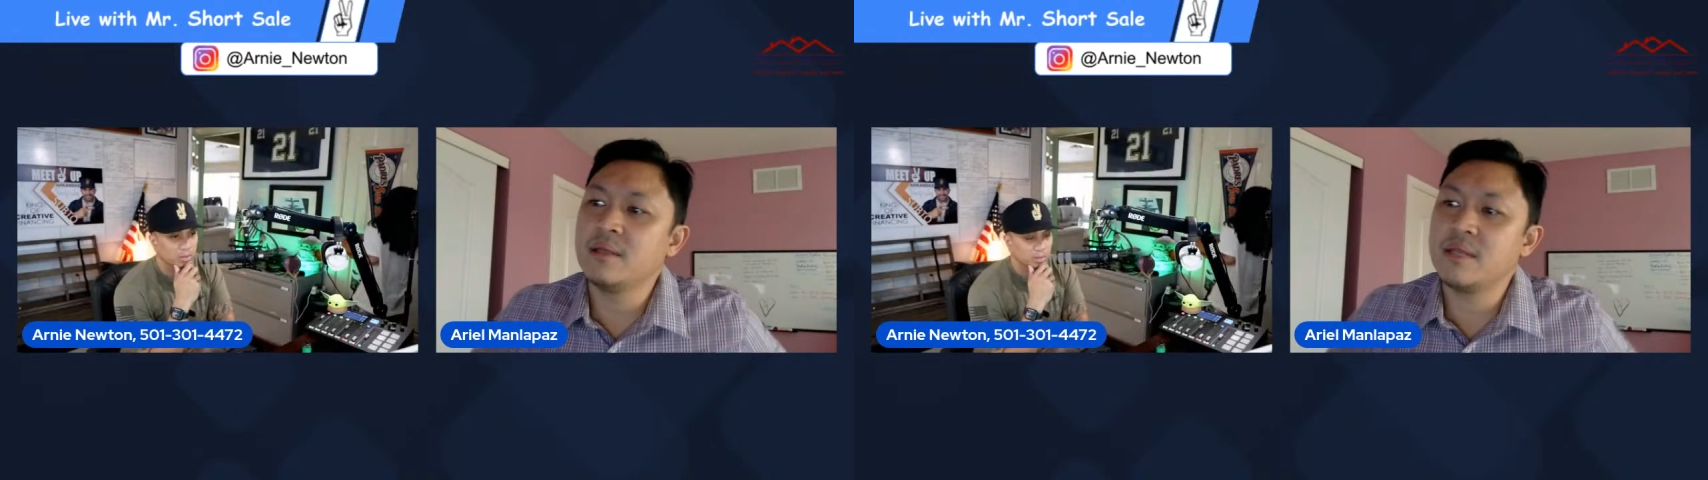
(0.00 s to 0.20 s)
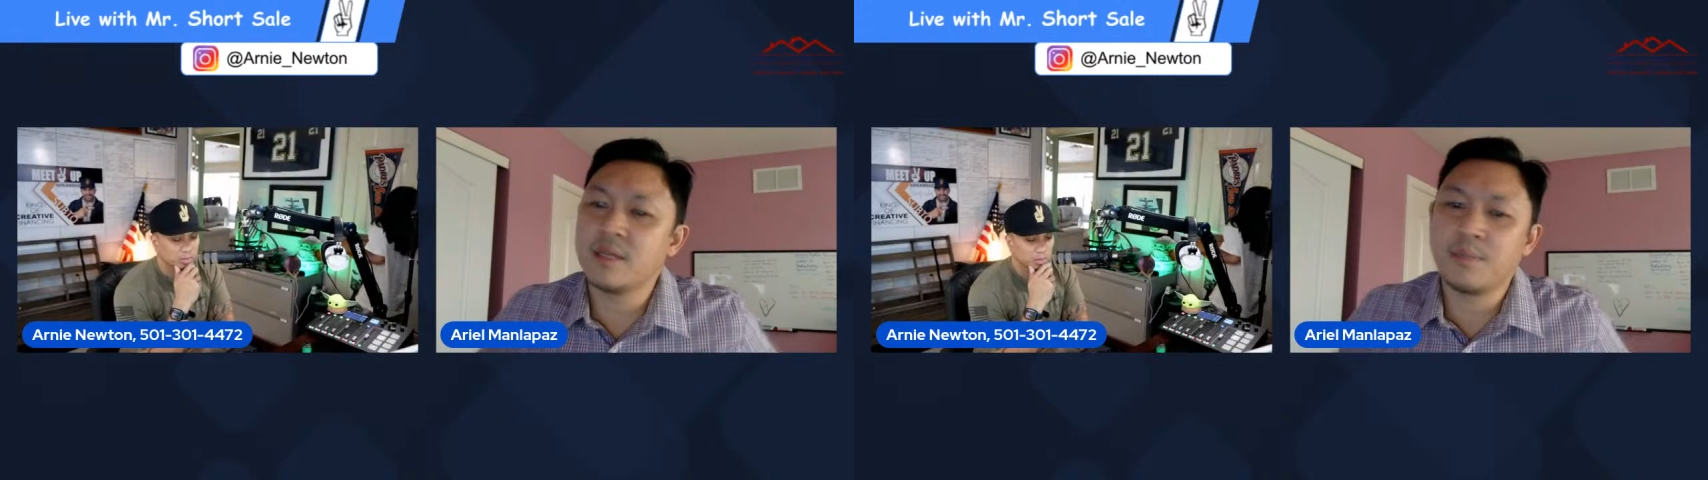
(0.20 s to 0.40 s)

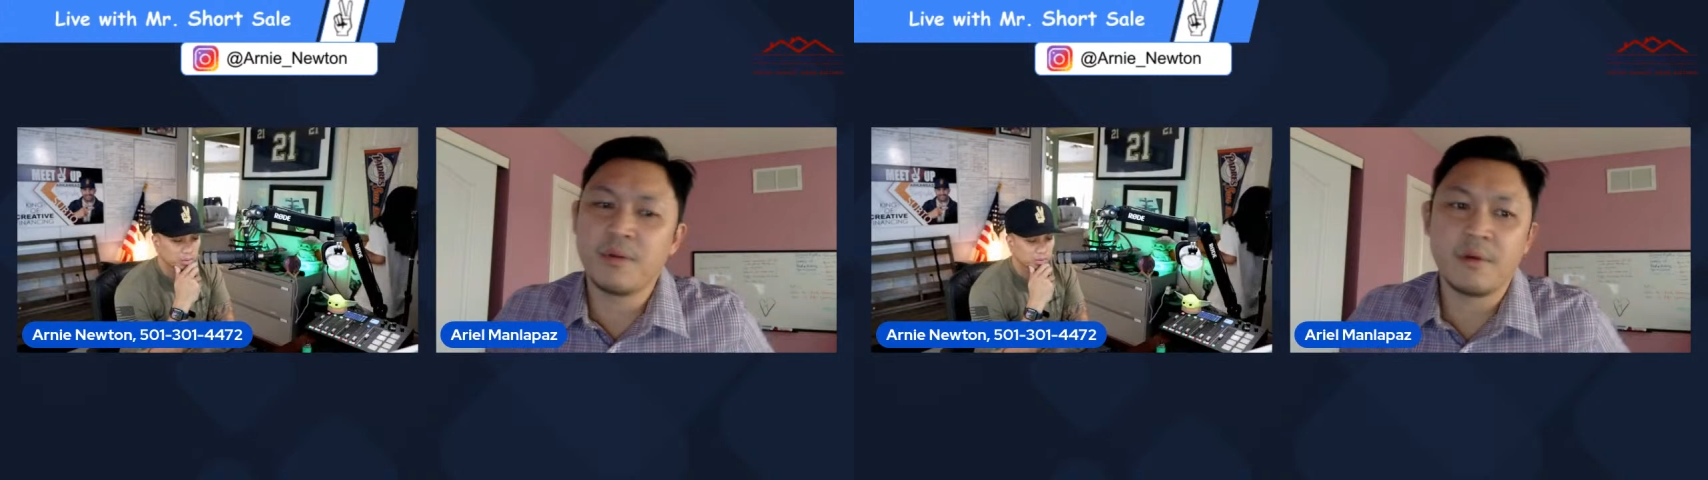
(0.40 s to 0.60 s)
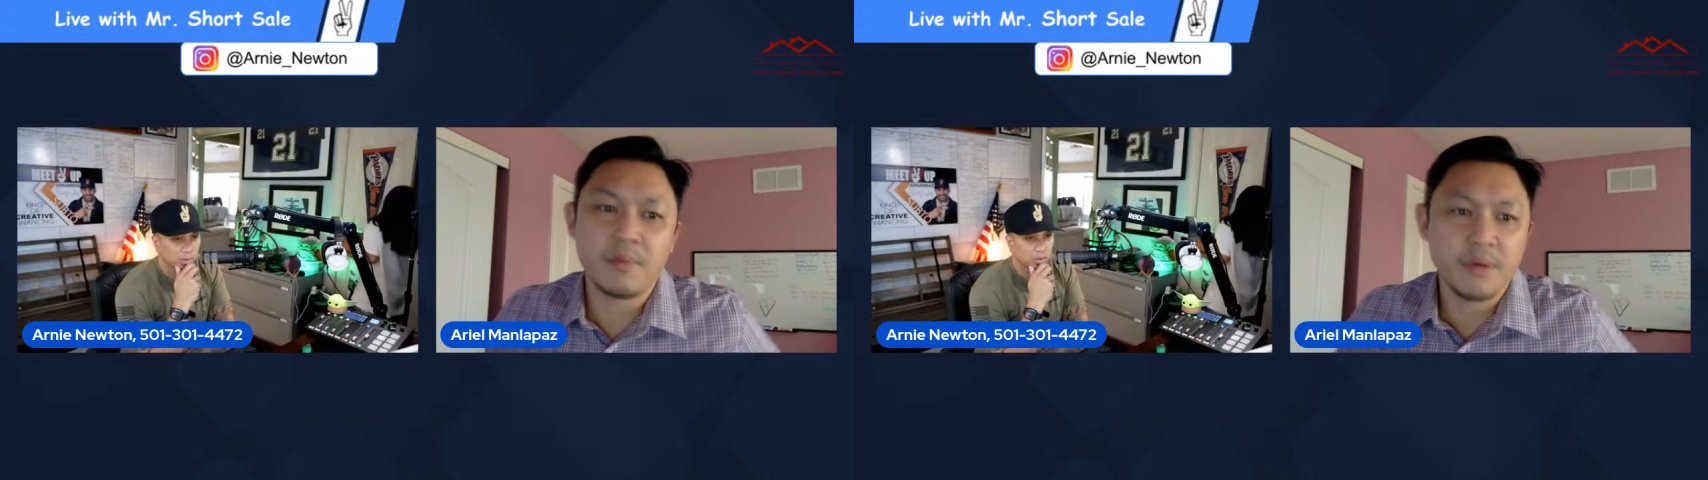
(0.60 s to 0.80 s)
like a
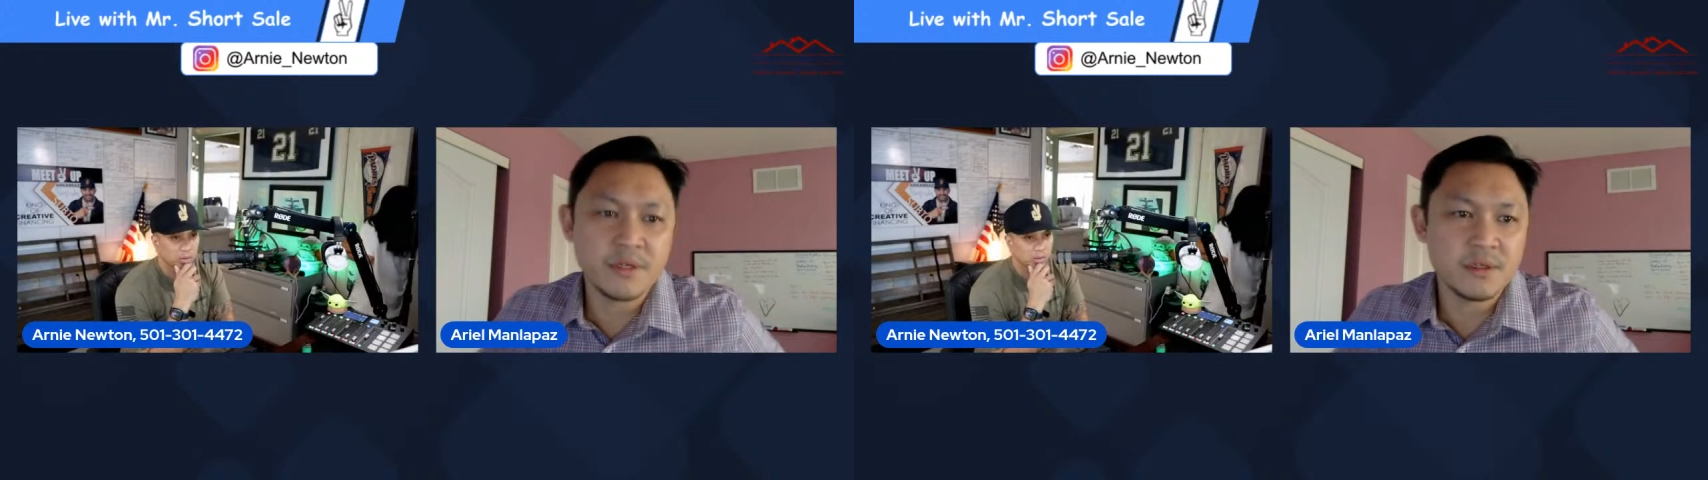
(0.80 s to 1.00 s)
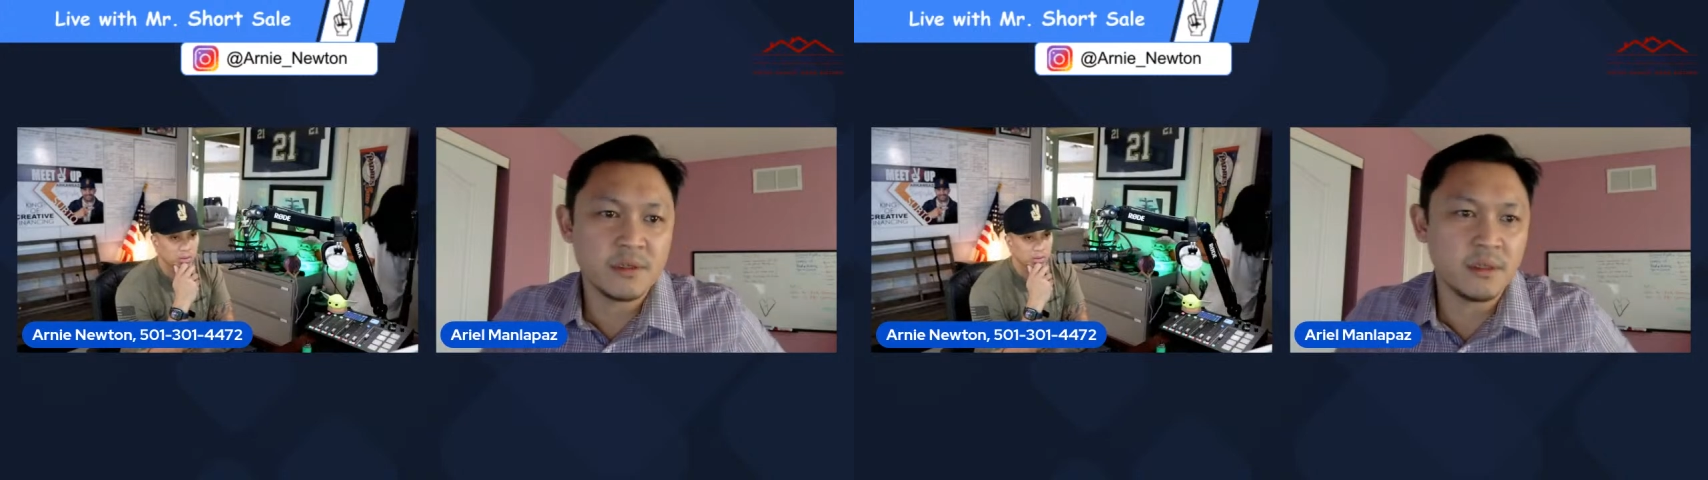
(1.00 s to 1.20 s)

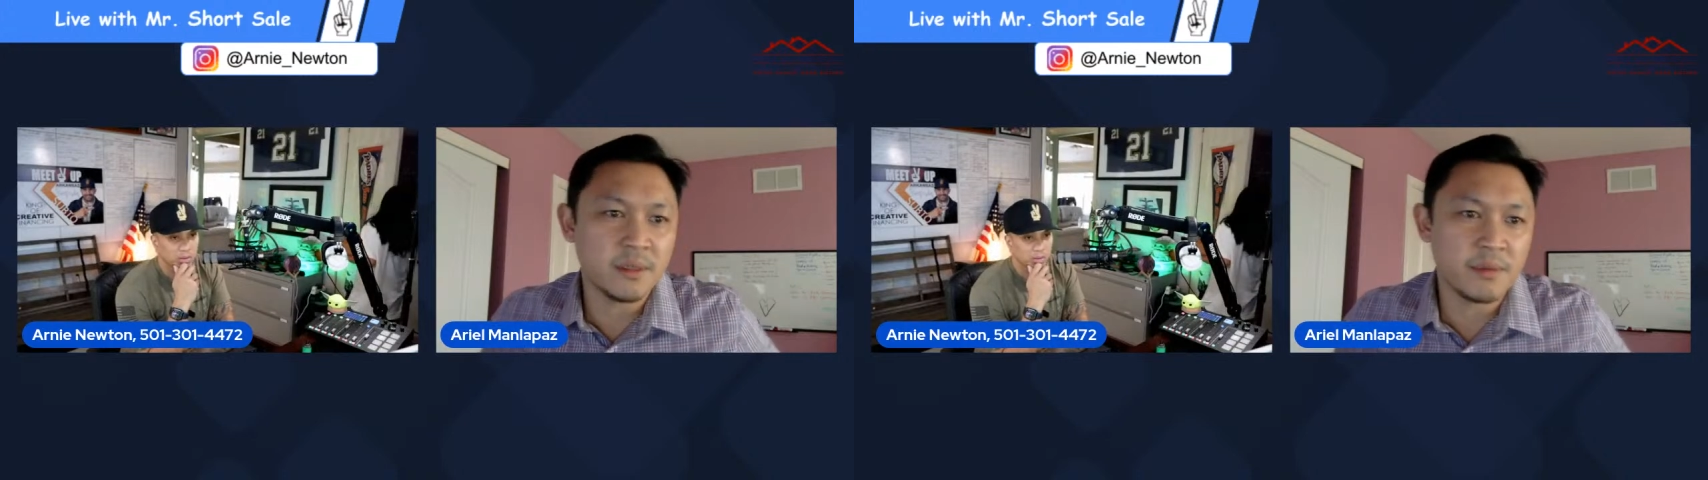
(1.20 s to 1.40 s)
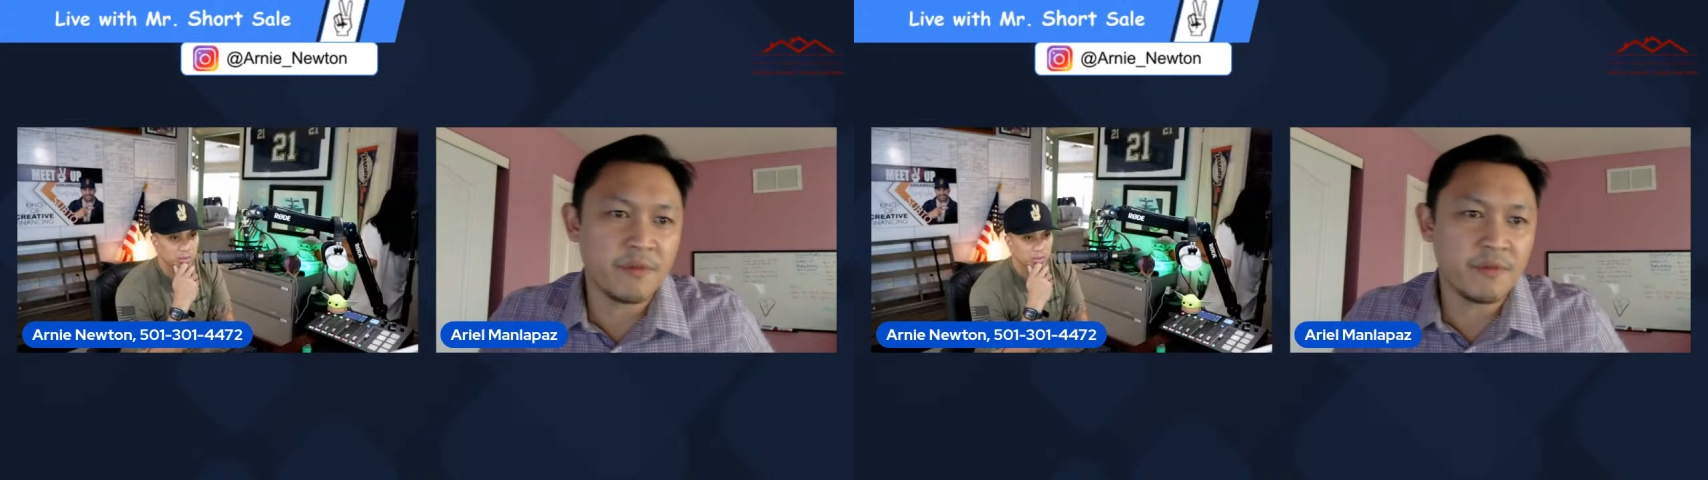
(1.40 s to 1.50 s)
personal and